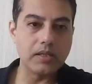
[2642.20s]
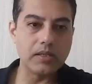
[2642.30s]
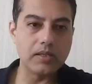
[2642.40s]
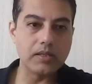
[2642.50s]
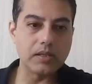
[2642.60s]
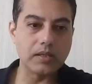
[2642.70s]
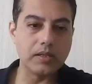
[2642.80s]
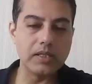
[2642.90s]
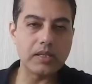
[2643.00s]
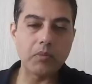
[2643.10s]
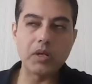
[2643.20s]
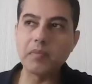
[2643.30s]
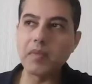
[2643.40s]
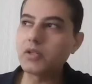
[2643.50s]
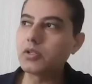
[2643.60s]
these deals. I would
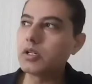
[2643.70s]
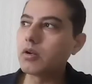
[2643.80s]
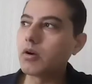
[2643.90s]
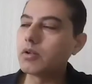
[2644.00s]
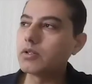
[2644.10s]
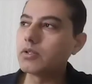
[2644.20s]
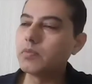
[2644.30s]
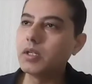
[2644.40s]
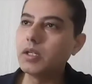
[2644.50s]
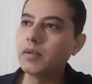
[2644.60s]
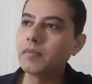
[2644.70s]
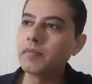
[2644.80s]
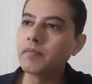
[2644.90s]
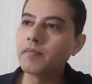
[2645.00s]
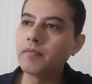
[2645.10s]
imagine in order to be
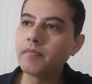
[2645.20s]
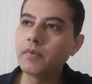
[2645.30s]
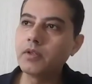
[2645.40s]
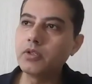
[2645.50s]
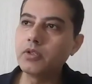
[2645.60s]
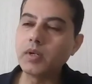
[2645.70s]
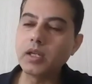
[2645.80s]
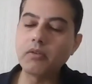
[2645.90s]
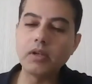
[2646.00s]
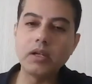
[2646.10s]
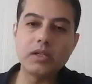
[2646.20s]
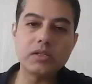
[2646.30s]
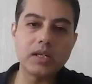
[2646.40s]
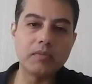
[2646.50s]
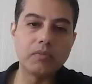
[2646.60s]
doing real
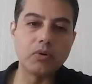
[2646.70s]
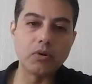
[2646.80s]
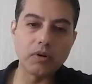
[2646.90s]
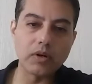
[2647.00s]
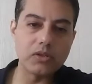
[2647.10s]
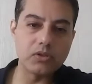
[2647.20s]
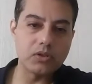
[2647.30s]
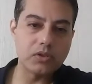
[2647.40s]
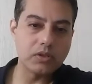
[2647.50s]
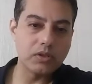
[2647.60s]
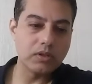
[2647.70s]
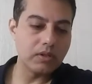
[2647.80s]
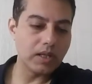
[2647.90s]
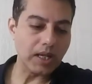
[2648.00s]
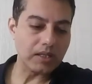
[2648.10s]
estate brokerage
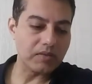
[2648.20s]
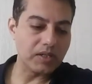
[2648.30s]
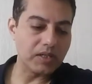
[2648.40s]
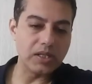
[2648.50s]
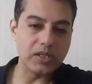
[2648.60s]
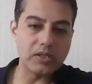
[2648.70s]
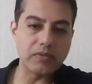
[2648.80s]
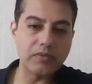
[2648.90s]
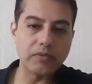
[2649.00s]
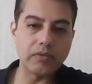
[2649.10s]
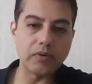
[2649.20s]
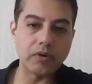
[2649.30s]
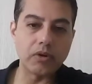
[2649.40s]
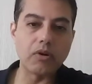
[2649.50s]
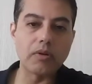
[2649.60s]
activities for
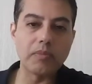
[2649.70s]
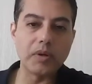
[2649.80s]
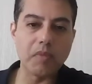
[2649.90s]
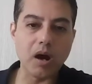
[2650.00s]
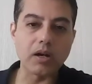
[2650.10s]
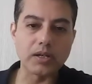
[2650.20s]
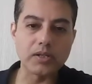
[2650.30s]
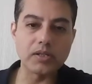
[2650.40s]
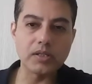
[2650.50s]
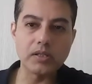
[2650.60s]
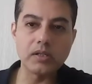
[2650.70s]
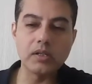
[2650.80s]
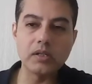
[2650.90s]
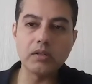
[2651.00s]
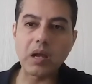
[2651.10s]
European markets,
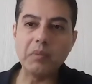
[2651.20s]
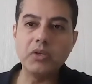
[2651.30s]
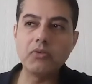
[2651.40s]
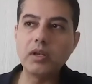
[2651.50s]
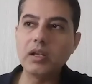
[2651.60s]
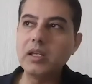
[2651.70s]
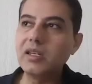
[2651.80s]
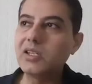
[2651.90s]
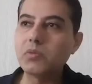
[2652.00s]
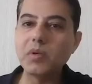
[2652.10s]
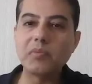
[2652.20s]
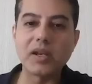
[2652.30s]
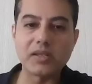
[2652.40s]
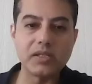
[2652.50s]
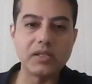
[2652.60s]
I mean, you really need to be
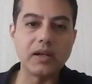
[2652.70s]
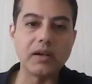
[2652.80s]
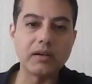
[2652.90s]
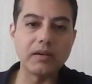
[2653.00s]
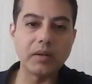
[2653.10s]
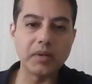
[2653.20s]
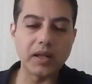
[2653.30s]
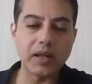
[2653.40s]
present there. I mean,